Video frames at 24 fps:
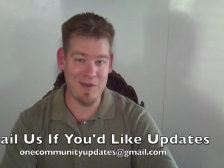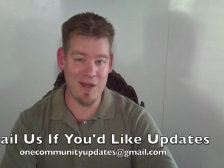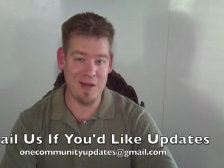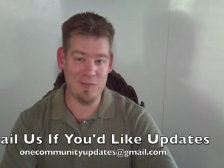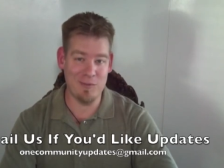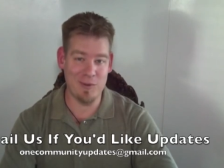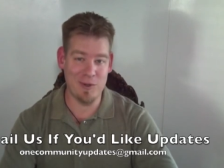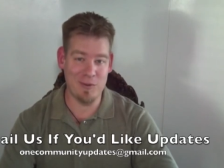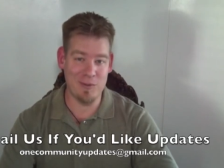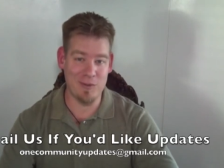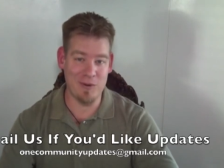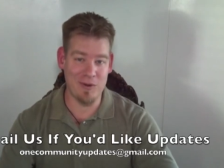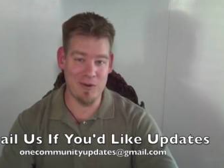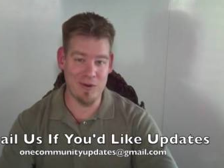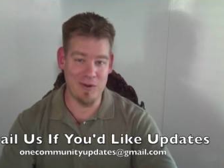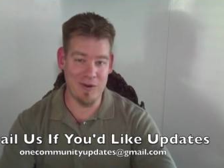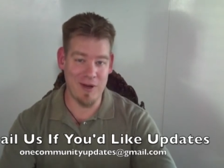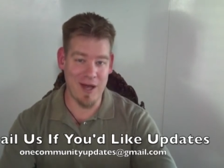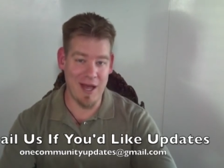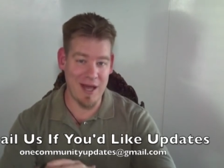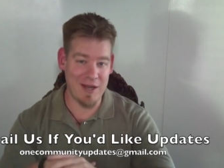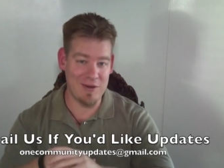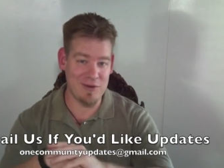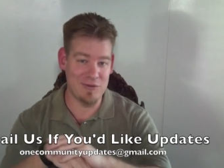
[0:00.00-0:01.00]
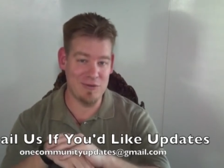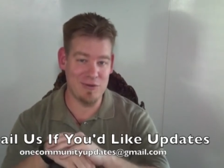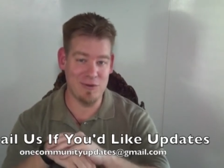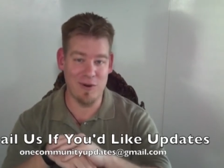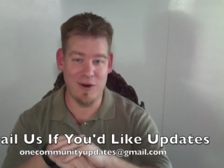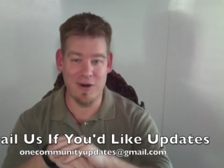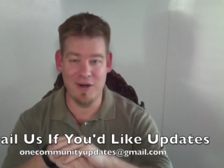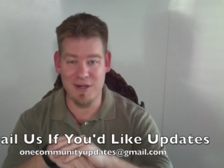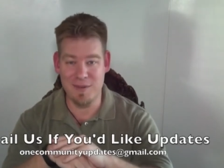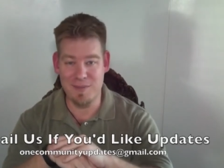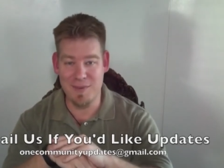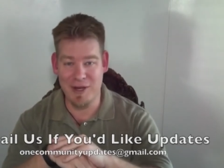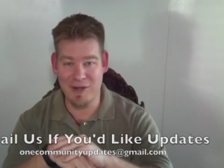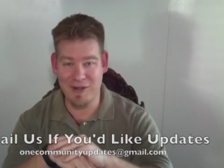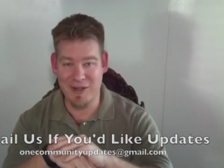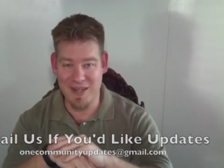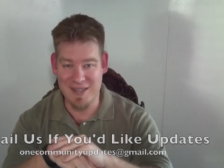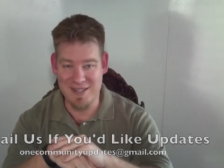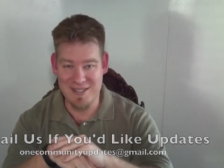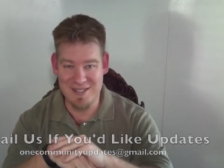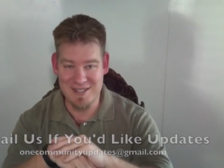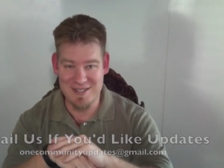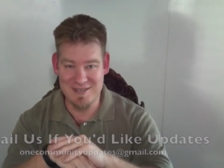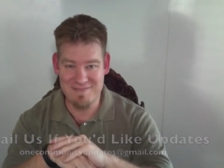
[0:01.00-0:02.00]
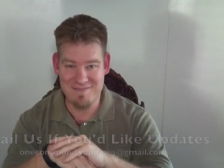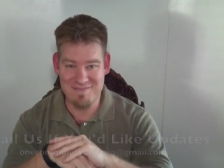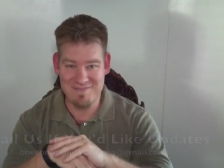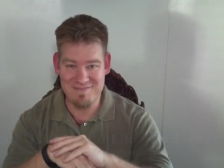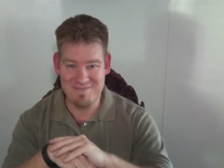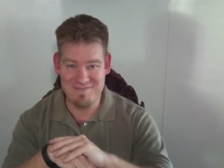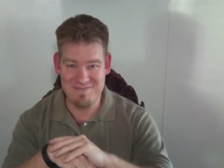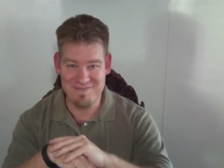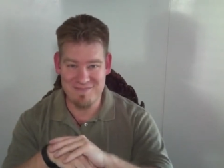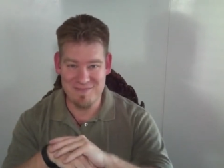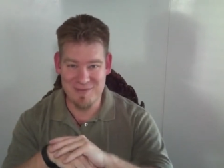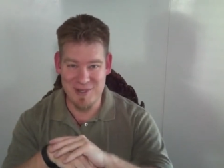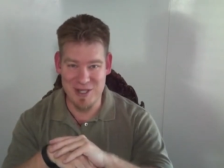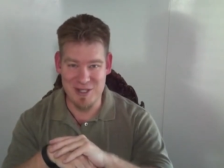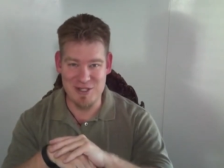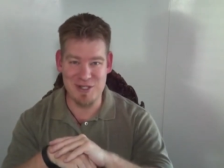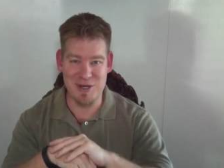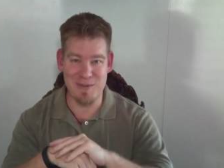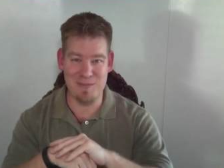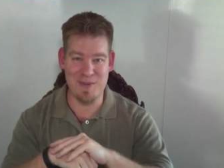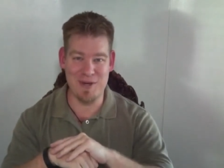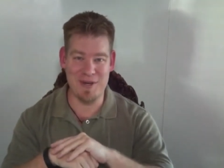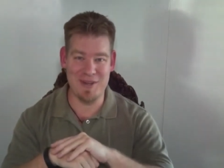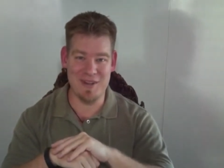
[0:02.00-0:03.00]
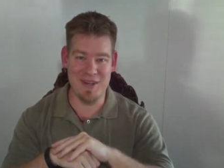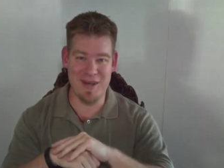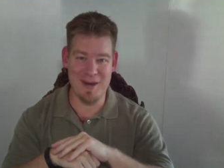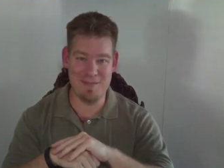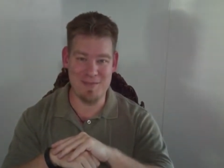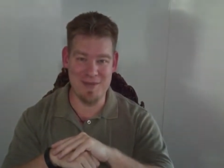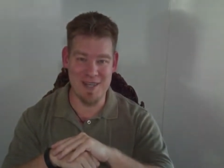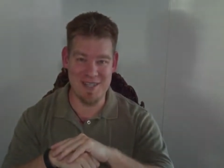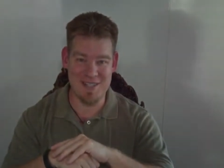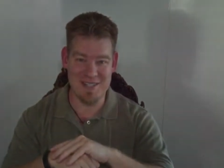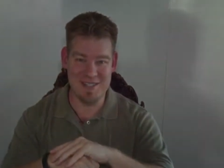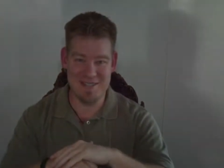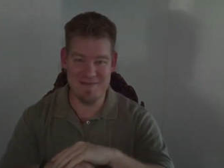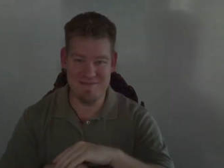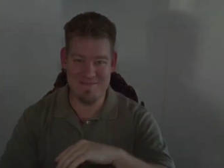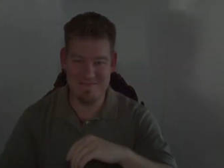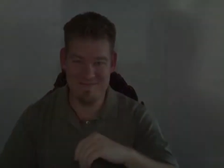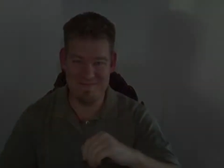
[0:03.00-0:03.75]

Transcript: and we will add you to our email list. Let's jump into the updates.